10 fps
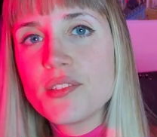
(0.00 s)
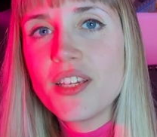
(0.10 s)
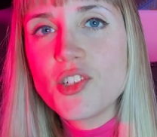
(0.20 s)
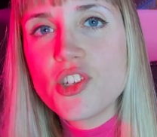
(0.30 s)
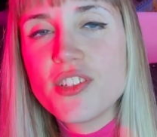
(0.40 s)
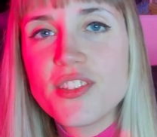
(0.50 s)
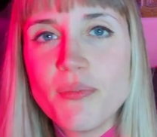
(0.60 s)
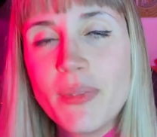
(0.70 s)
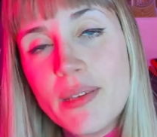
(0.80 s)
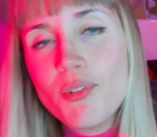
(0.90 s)
such as the
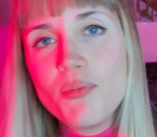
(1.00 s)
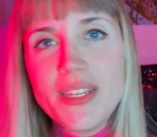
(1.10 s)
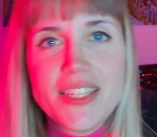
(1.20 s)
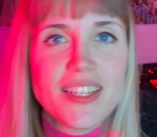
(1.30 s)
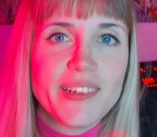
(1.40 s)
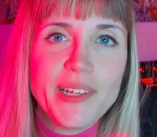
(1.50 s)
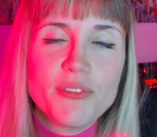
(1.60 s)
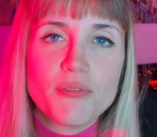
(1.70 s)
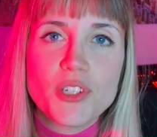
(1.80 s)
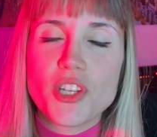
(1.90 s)
Mimu MIDI
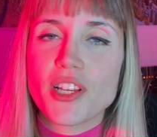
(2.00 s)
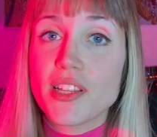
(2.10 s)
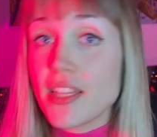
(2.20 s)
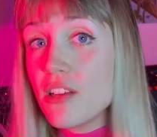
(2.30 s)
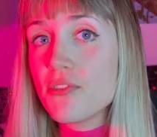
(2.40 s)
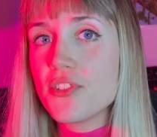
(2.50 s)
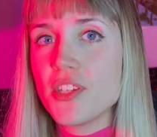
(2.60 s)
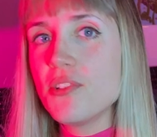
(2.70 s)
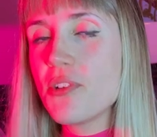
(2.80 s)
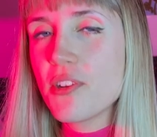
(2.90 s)
gloves, which are gloves
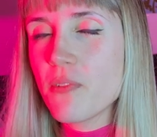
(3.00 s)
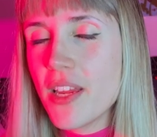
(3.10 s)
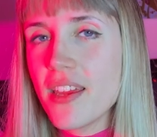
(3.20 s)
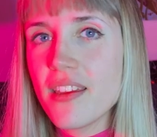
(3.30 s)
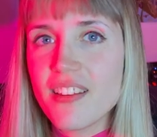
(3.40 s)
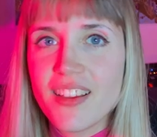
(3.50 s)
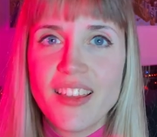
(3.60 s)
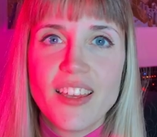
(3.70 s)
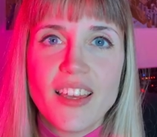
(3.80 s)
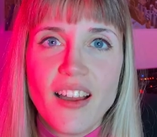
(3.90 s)
that you can wear
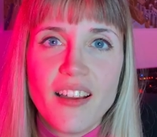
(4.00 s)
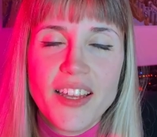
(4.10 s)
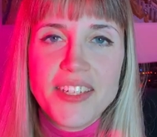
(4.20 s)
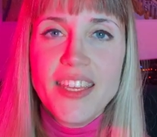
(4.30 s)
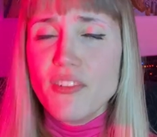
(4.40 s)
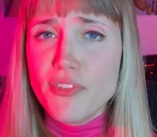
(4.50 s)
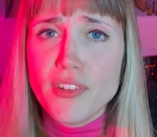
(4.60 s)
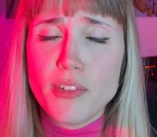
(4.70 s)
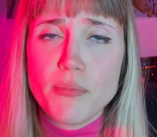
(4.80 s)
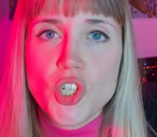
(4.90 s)
uh, and even
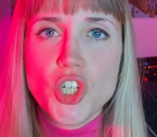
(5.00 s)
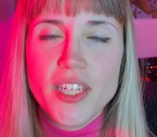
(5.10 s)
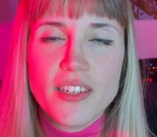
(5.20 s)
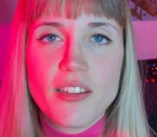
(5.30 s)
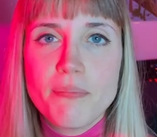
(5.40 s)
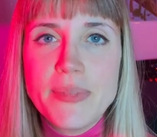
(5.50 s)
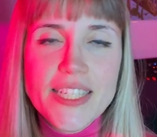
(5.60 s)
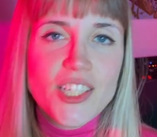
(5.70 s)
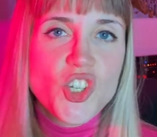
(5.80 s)
the Machina MIDI